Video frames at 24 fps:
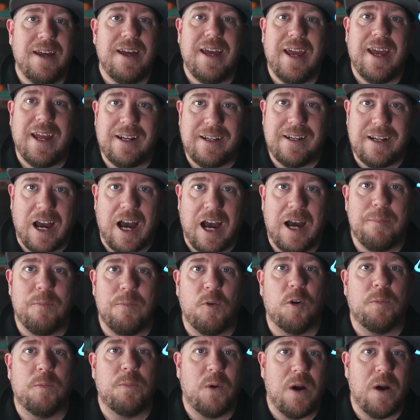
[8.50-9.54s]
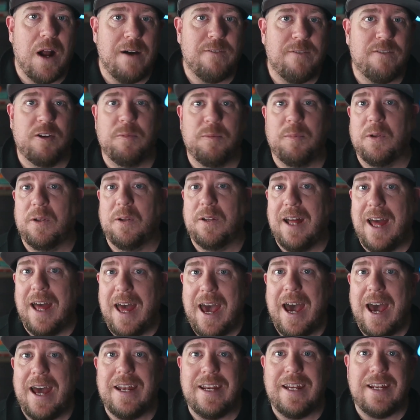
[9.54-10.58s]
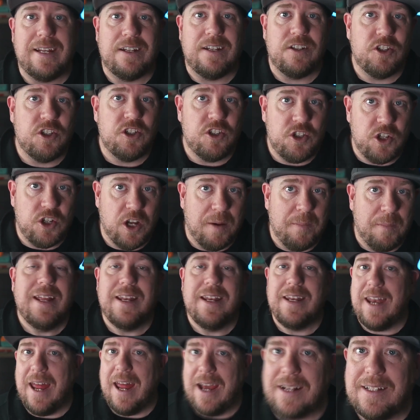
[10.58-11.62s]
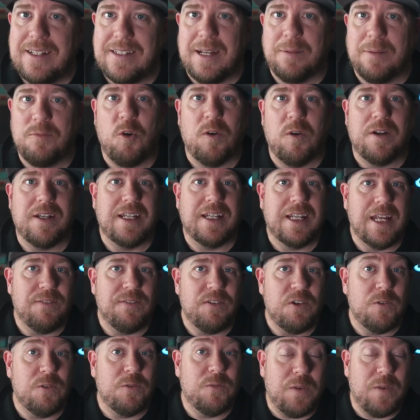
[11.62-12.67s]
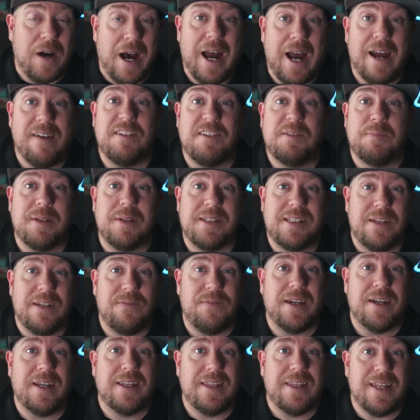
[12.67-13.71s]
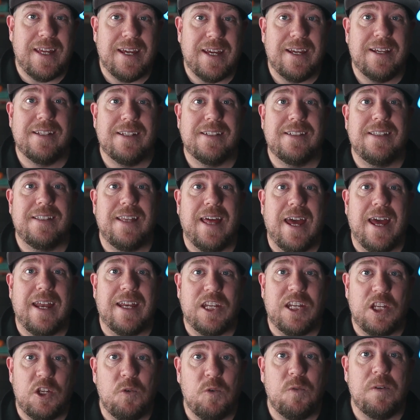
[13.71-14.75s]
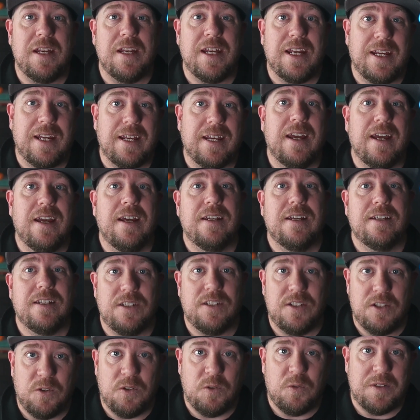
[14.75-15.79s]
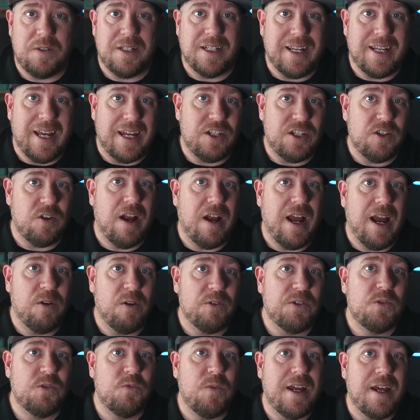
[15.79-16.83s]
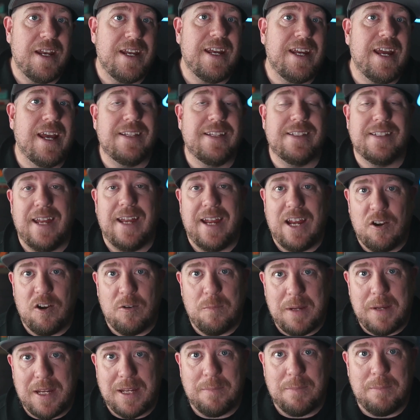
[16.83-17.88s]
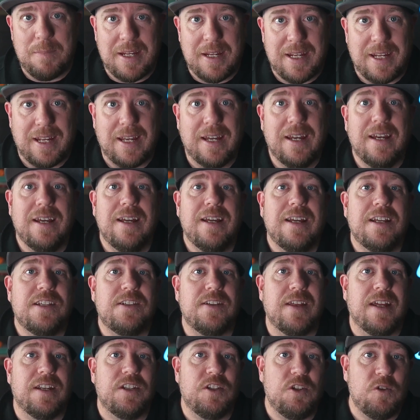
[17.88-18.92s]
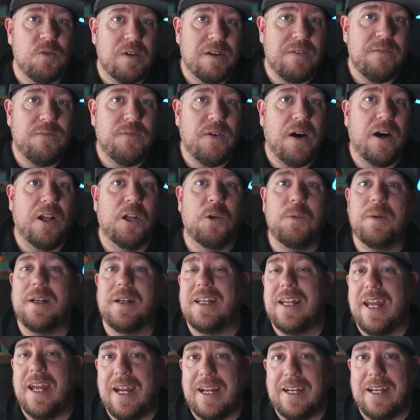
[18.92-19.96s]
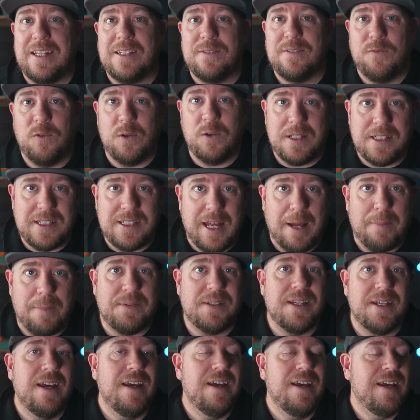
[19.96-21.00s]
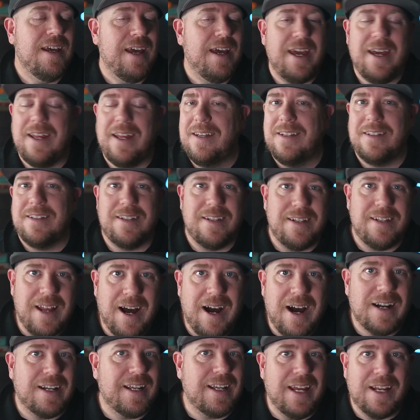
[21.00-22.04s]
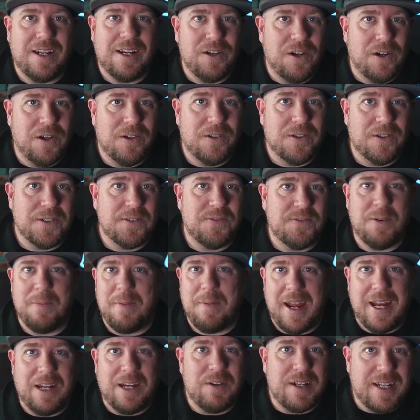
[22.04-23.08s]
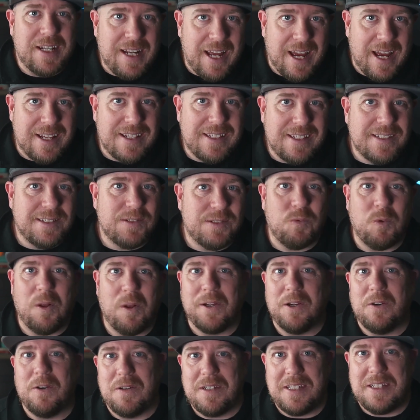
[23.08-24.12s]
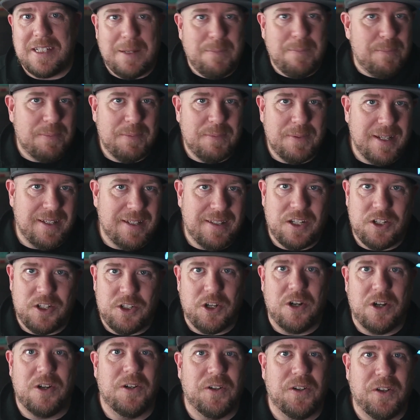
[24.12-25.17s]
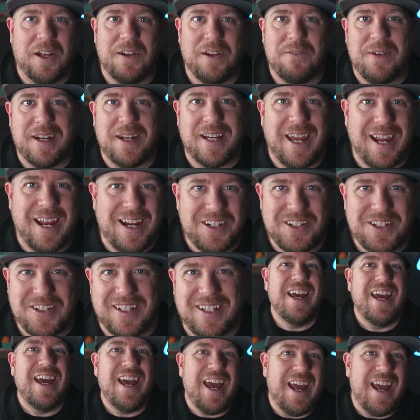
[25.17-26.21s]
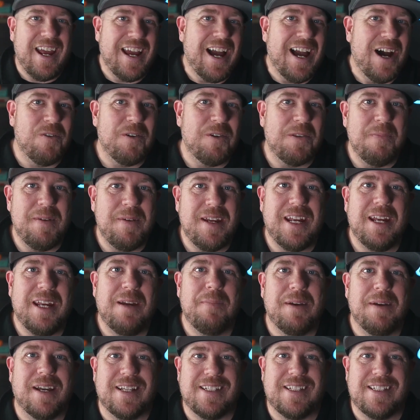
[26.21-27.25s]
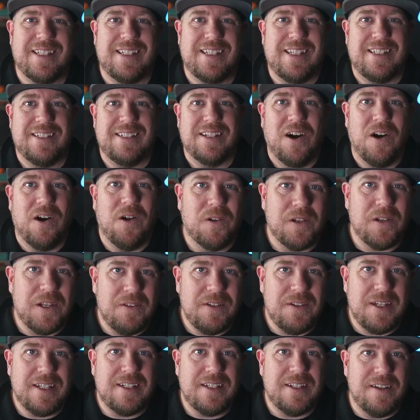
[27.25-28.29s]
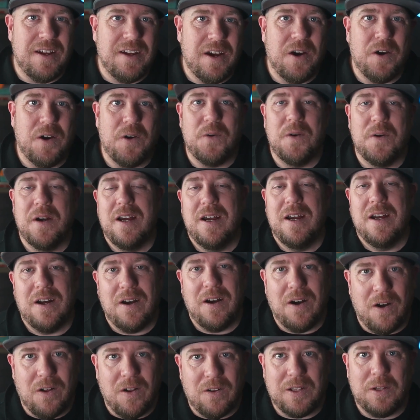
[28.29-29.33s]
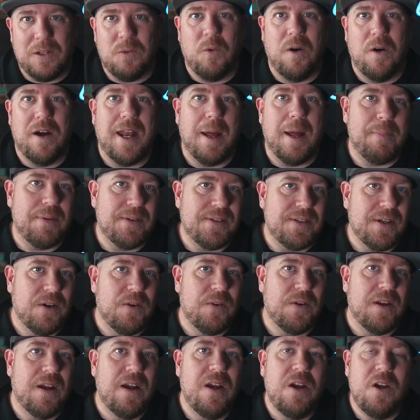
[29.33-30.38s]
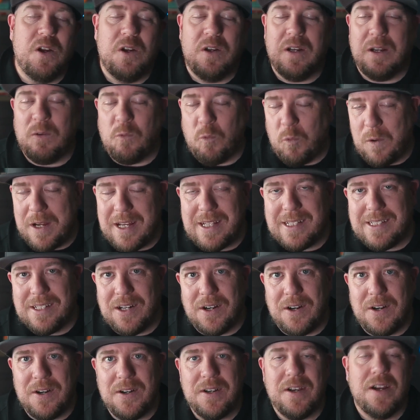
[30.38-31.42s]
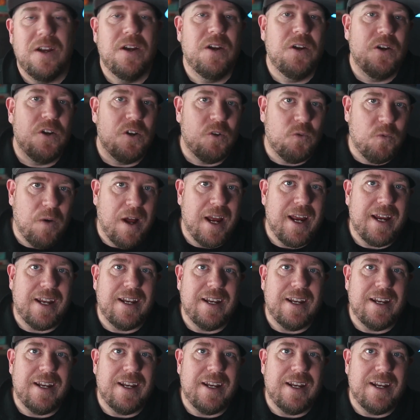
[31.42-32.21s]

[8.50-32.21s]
and got more profitable at each jump. Next, I'm going to give you 5 specific things that you need to do to get your house ready as an Airbnb so that you can follow in Katie's footsteps and not get calls from angry guests while you're deep in the jungle on vacation. Hang out with me because this is all you need to know, all in one episode. We start right